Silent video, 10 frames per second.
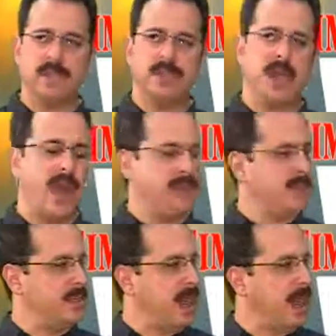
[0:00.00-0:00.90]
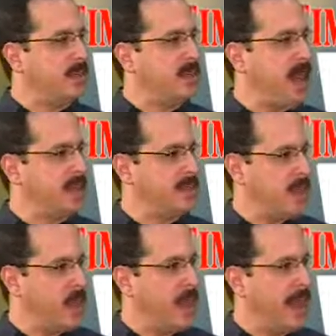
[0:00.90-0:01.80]
designs and optimized
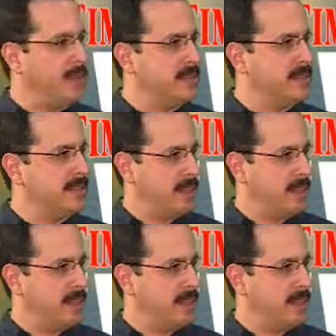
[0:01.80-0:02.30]
codecs